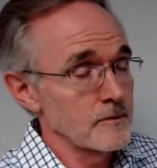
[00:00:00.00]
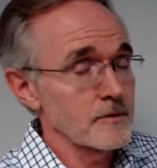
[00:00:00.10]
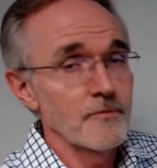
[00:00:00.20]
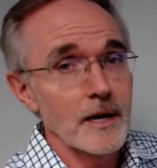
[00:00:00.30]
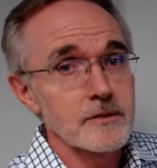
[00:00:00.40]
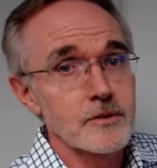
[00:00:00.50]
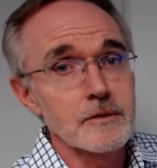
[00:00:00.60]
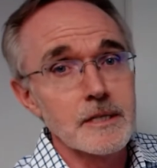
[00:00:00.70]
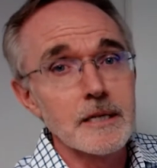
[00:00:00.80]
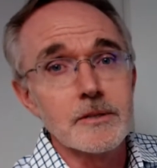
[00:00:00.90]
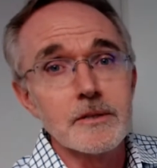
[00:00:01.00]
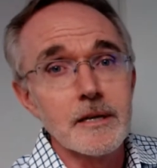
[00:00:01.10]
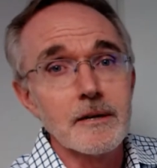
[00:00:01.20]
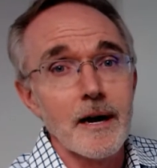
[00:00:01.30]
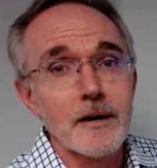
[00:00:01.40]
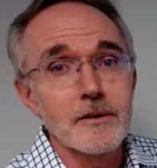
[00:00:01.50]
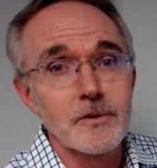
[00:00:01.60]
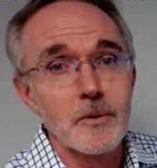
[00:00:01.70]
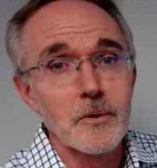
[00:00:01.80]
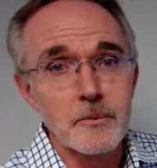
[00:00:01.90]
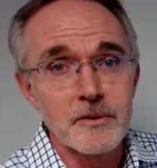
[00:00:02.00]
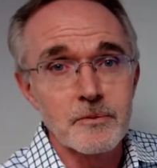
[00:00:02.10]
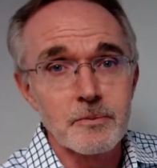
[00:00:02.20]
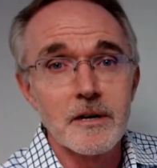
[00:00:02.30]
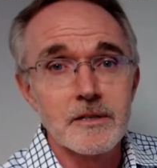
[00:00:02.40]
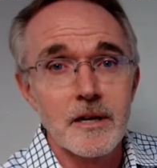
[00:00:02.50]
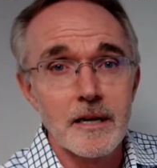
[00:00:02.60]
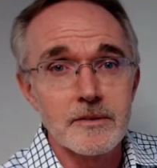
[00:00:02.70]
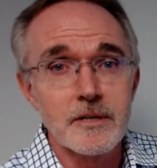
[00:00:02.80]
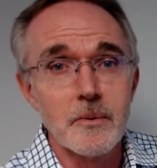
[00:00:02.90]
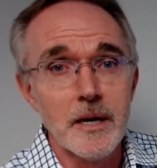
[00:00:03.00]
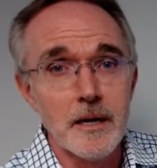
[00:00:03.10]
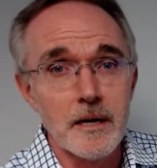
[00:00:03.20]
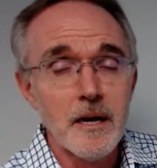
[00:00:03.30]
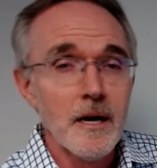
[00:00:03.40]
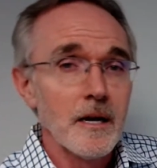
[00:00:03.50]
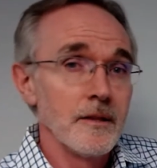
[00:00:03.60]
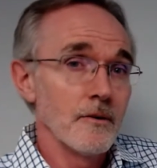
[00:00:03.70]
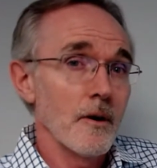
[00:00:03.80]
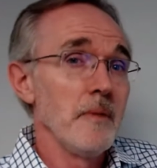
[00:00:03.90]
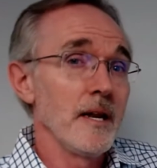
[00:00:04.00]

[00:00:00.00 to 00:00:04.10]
In fact, certainly isn't the entire story with regard to SD-WAN. There are many